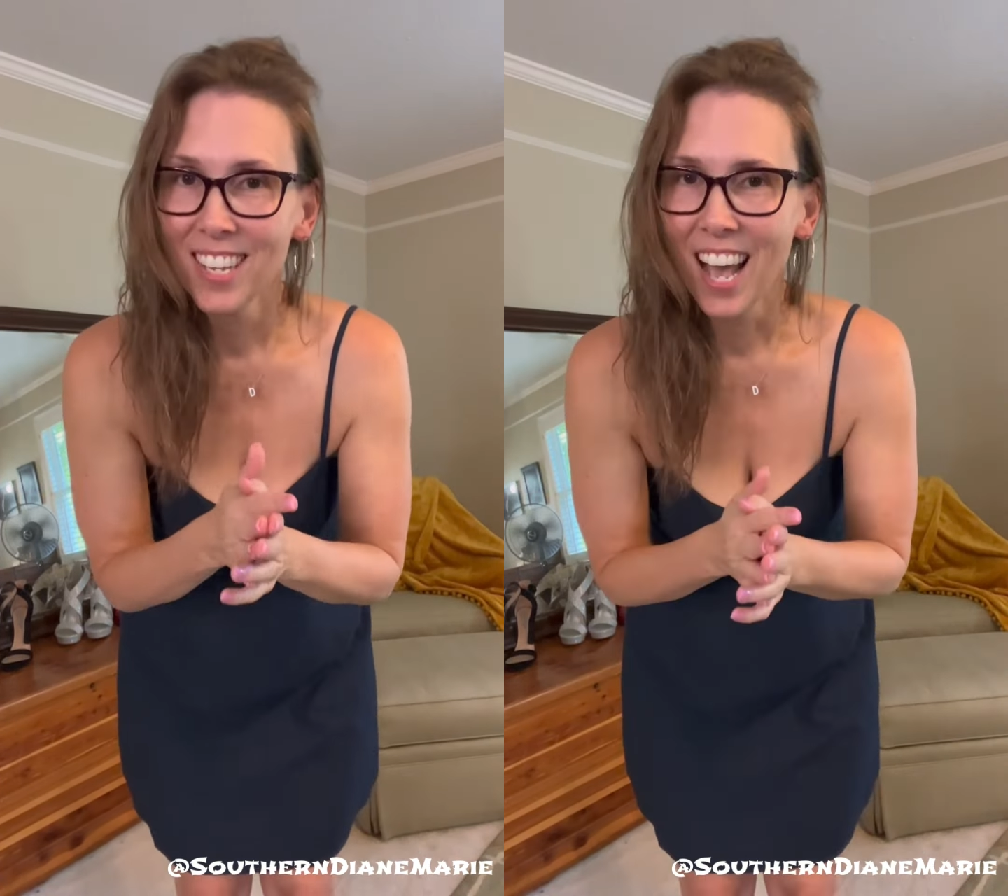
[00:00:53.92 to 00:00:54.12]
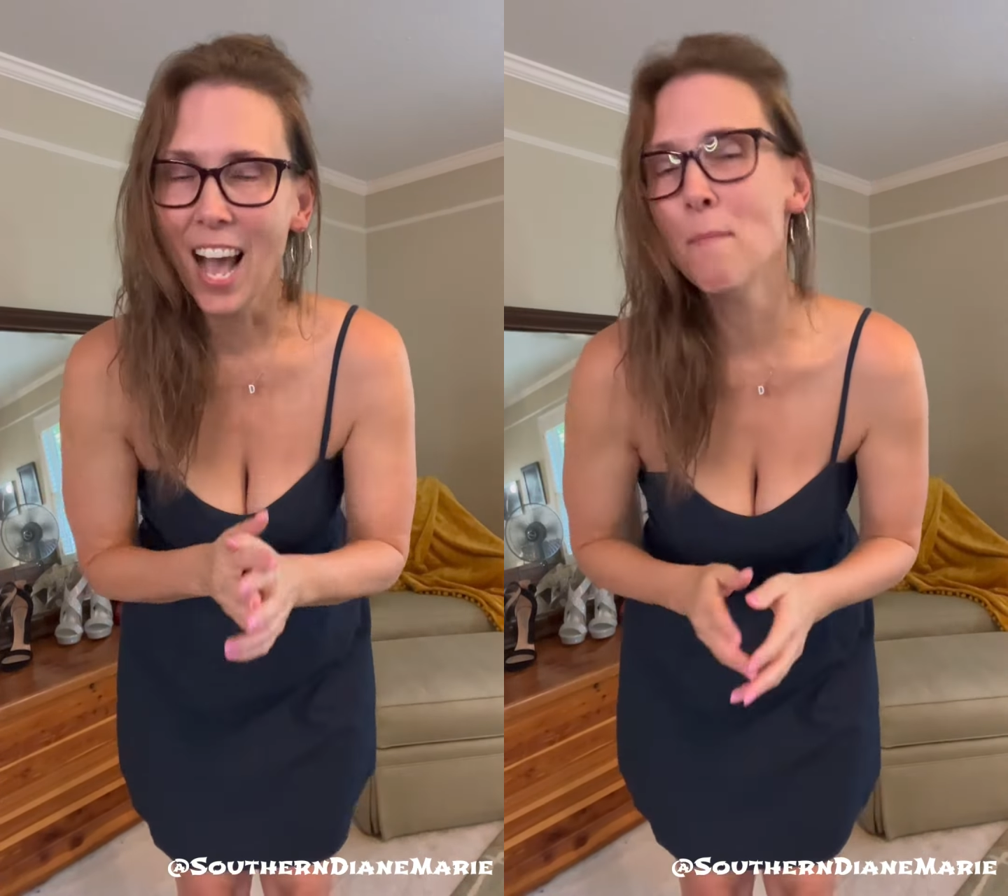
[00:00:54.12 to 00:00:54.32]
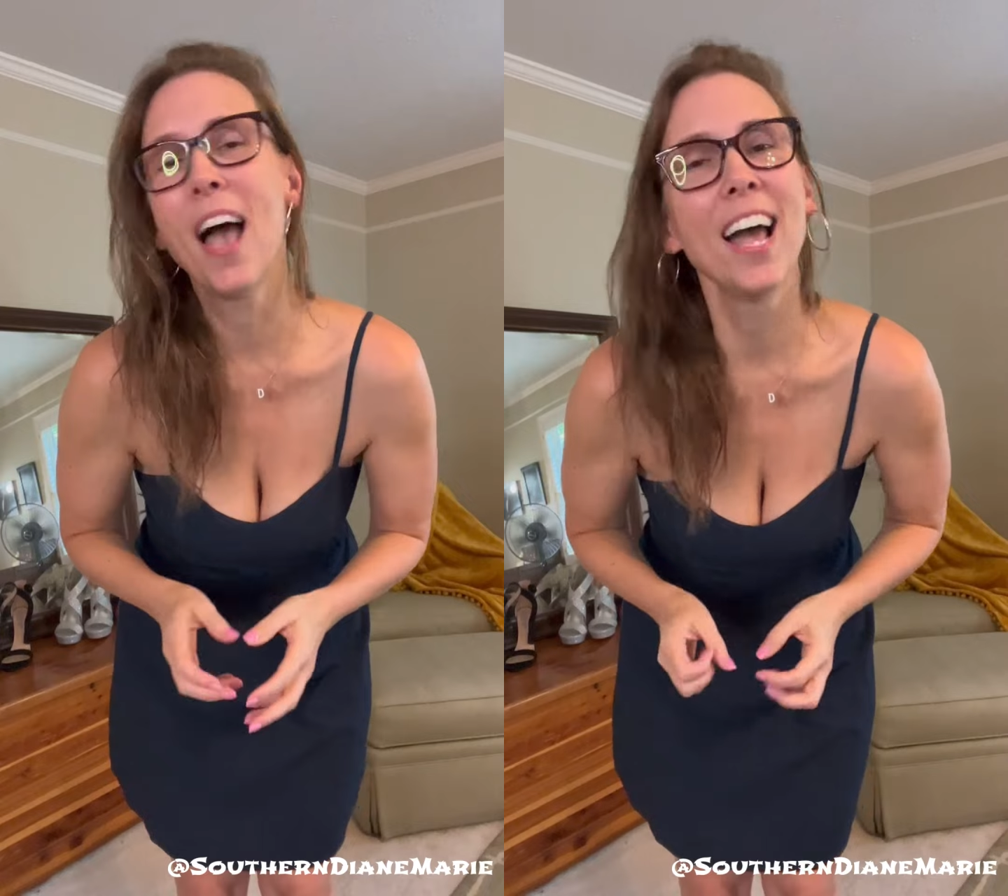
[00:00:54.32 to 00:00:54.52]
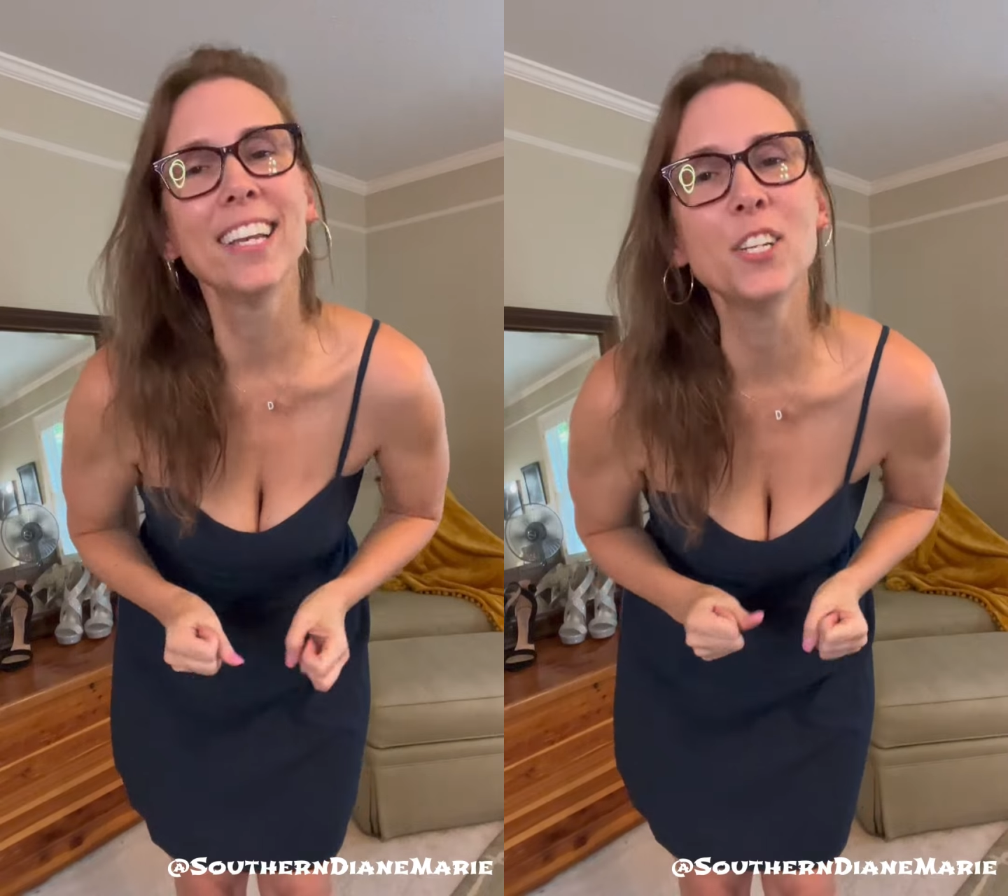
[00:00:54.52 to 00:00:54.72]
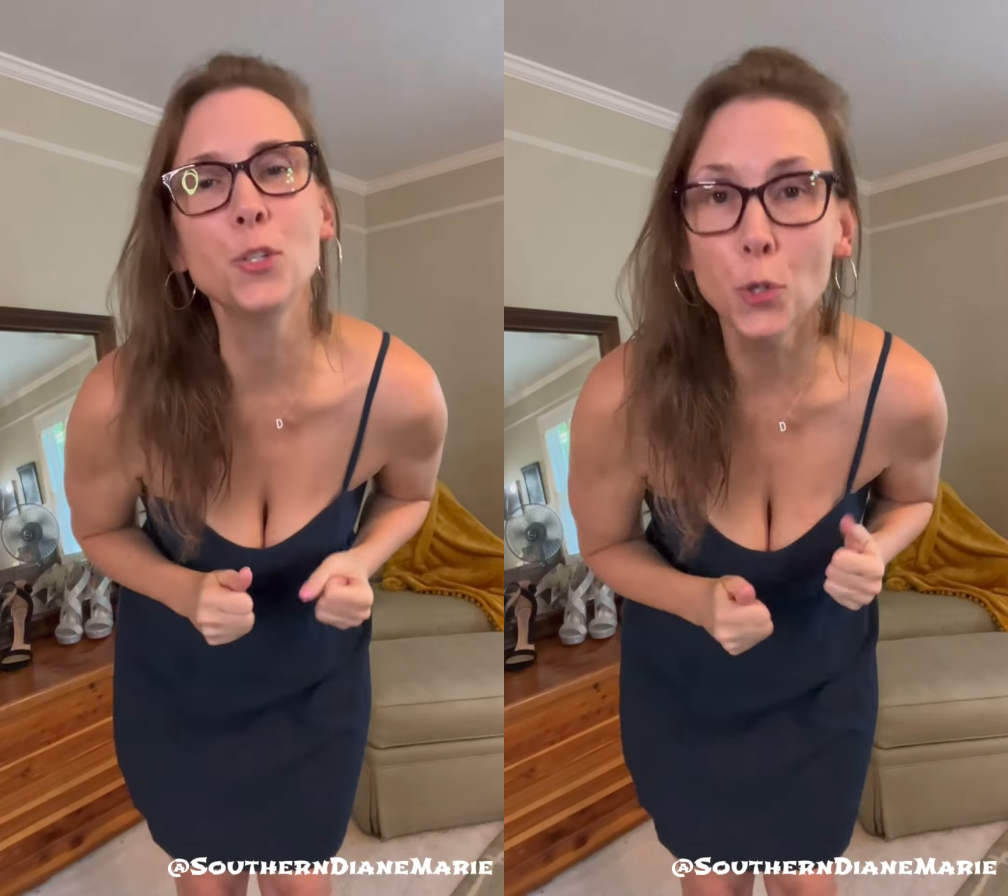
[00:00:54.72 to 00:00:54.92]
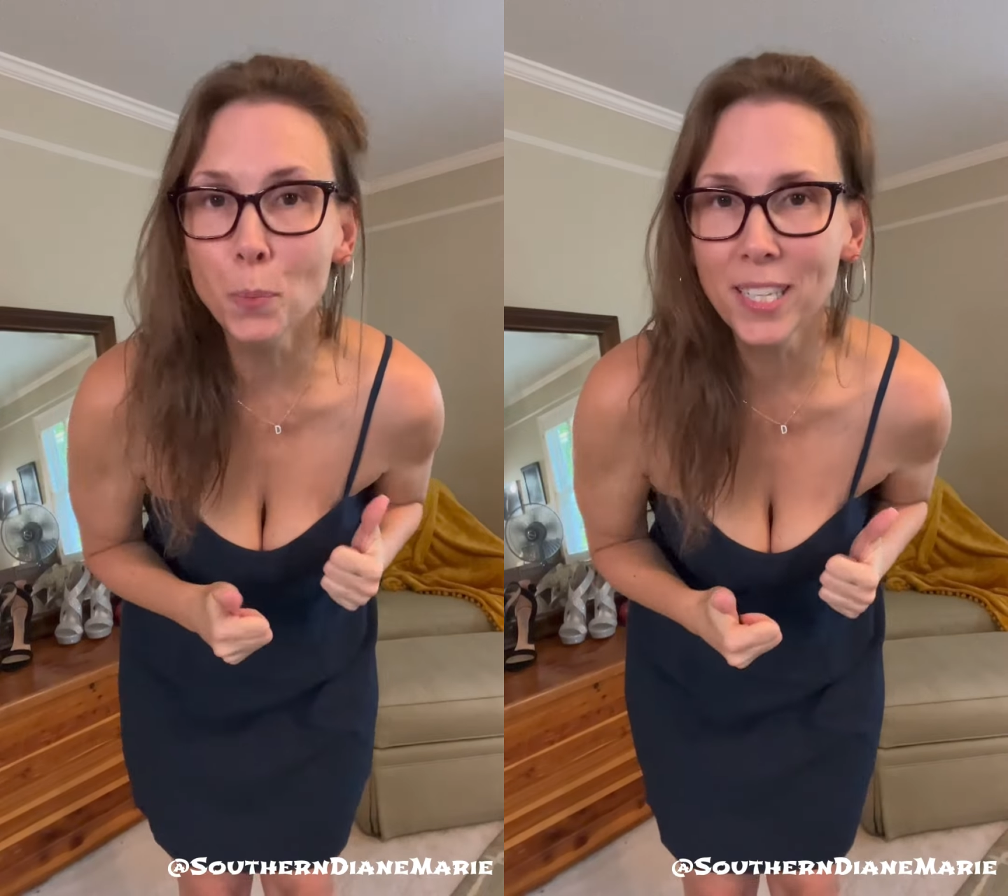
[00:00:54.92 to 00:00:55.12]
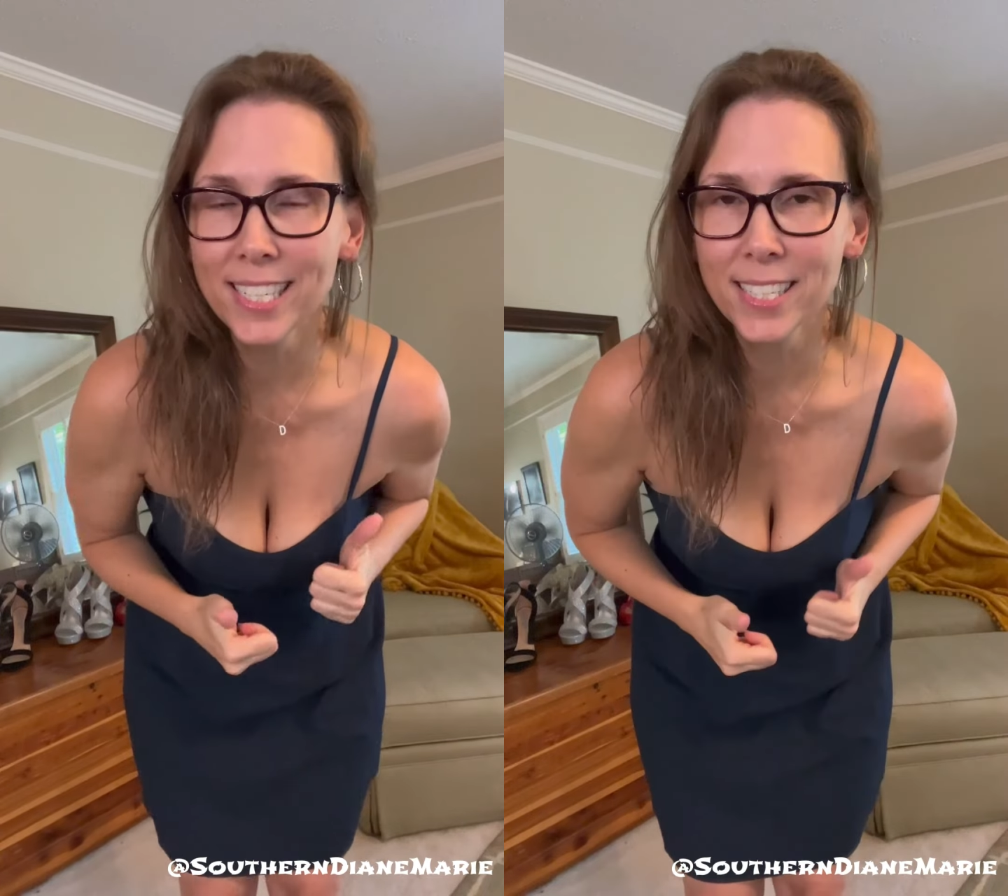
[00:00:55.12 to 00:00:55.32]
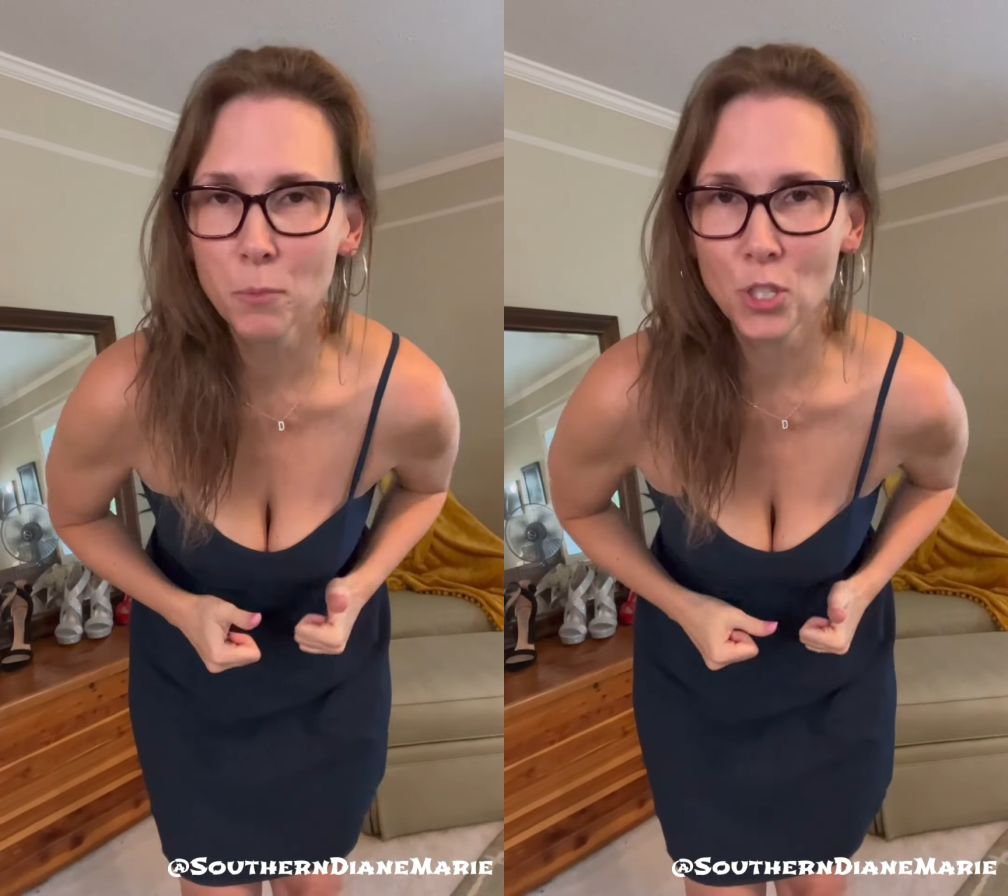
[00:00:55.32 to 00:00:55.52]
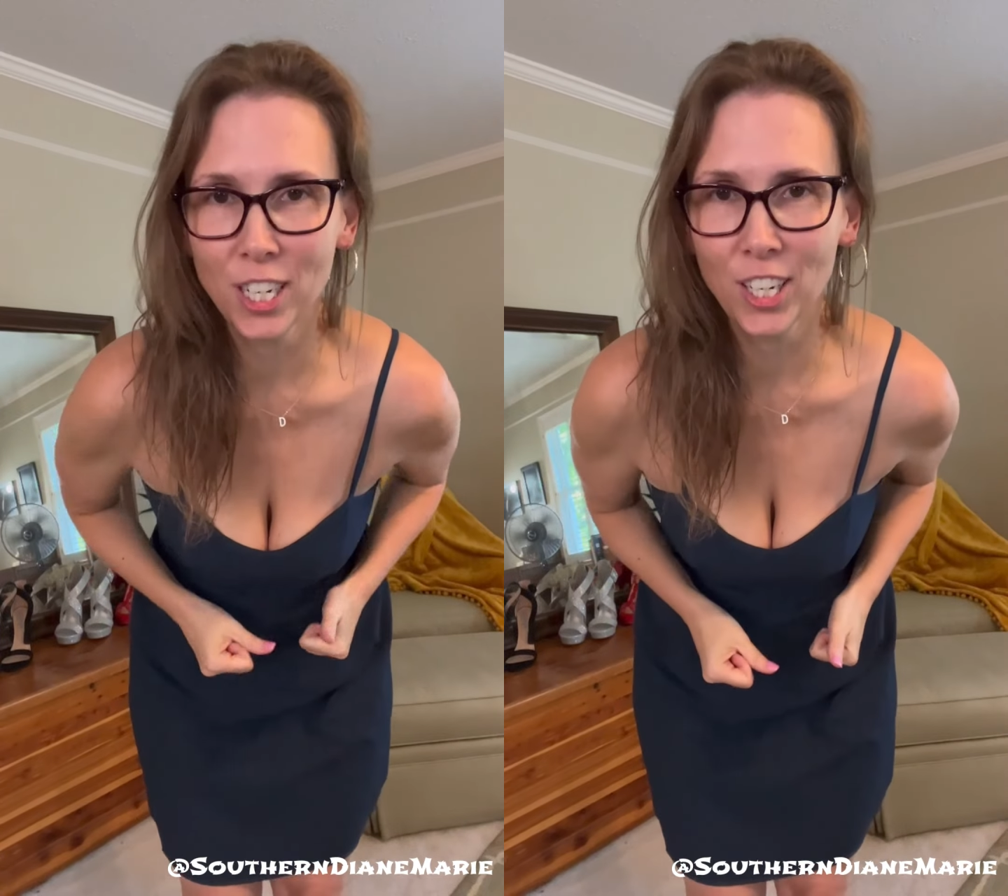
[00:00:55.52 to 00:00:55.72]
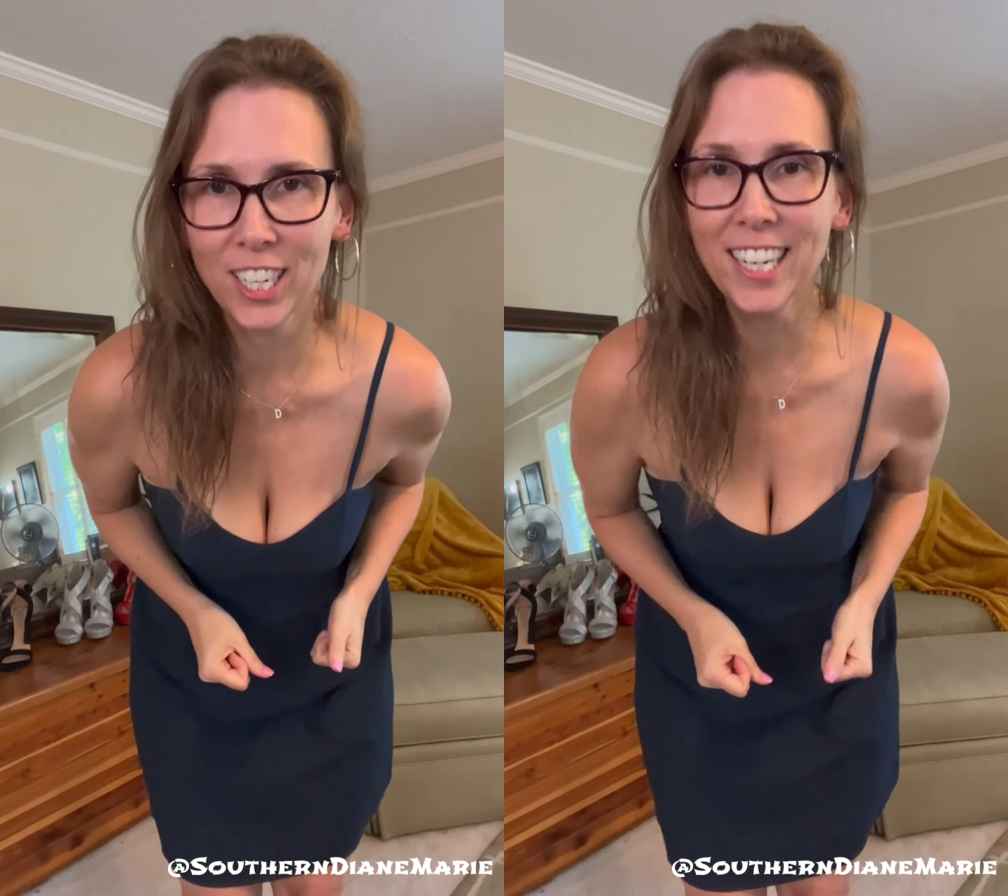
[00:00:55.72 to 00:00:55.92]
I'm adding a new place I'm
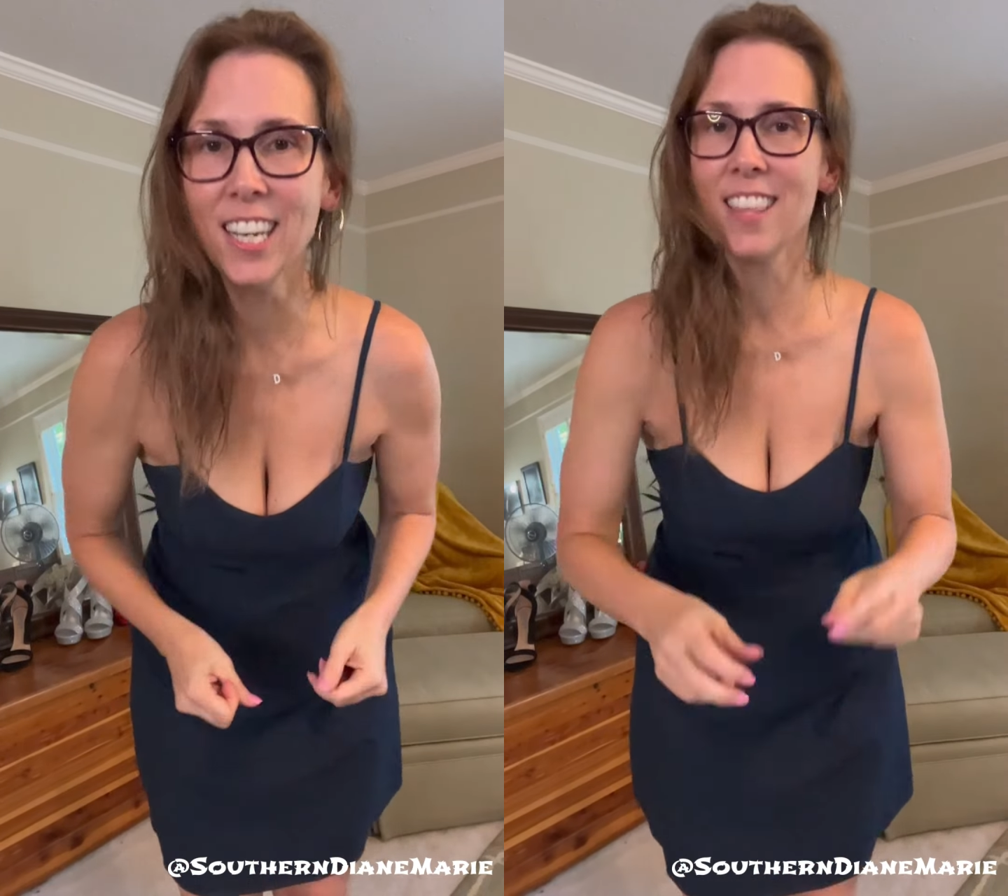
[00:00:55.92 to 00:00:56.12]
sharing.